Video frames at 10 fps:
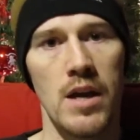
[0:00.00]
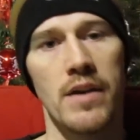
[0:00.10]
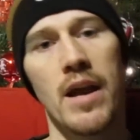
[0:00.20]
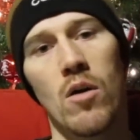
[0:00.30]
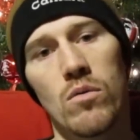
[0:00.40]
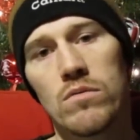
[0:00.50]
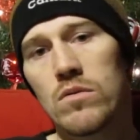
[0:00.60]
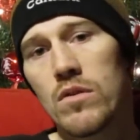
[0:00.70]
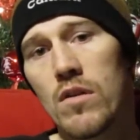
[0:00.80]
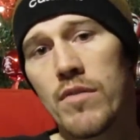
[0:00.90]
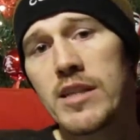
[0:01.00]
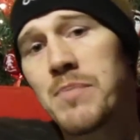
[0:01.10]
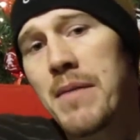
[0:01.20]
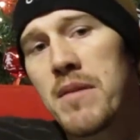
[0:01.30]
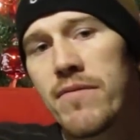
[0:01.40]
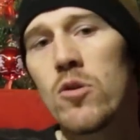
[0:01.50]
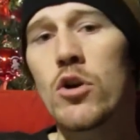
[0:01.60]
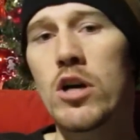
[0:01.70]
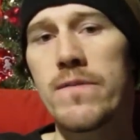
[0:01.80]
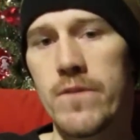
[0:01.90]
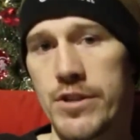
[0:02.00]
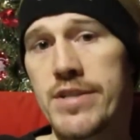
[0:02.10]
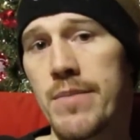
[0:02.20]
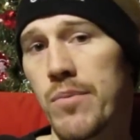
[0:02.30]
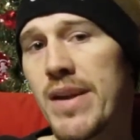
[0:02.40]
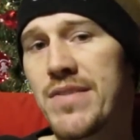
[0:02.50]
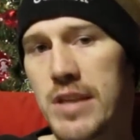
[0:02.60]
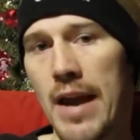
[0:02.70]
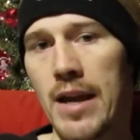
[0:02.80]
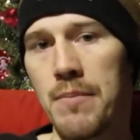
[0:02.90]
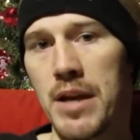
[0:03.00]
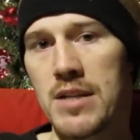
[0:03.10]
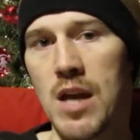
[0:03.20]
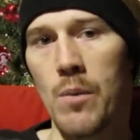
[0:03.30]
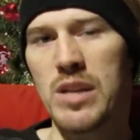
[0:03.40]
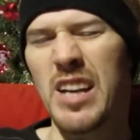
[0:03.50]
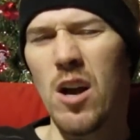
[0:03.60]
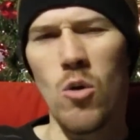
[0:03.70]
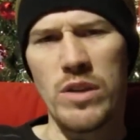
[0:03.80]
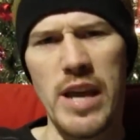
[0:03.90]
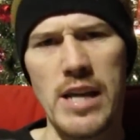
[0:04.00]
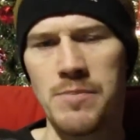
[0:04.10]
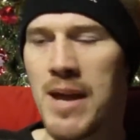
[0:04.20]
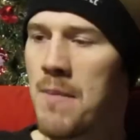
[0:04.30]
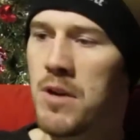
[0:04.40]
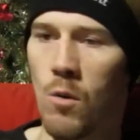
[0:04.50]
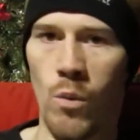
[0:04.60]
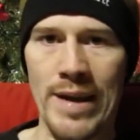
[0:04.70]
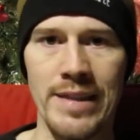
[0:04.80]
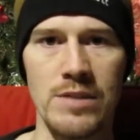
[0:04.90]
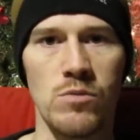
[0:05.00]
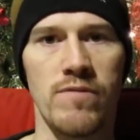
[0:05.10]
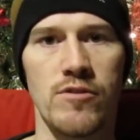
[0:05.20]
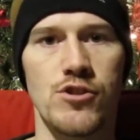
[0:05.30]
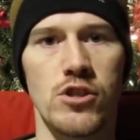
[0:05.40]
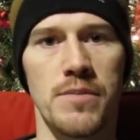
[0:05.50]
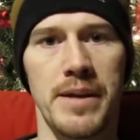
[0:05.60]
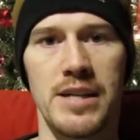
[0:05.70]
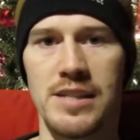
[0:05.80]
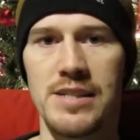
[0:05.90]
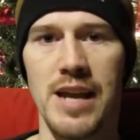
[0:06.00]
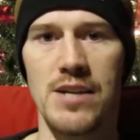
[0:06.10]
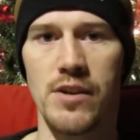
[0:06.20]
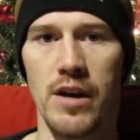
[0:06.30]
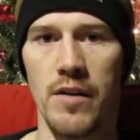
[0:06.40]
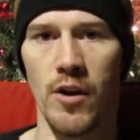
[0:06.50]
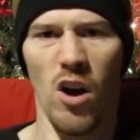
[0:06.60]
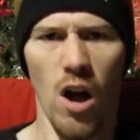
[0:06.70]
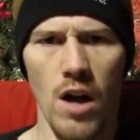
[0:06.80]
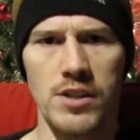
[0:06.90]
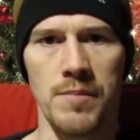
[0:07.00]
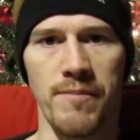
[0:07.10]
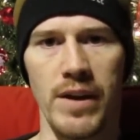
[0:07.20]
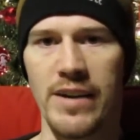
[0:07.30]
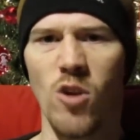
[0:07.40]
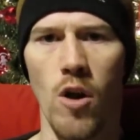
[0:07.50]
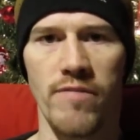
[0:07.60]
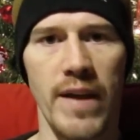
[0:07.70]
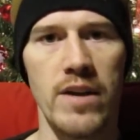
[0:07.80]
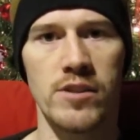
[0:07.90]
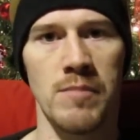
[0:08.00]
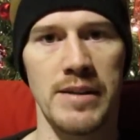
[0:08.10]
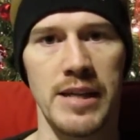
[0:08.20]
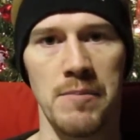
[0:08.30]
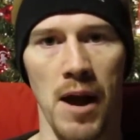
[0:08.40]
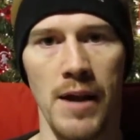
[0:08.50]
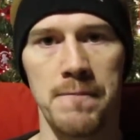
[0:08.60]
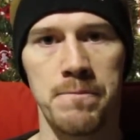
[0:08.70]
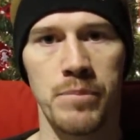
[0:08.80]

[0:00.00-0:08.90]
Now, this made me feel good for just a brief second, because I was like, oh yes, man, I'm going to win this one for sure, because these guys are here and they're awesome. Fucking Darth Vader's on my team, right?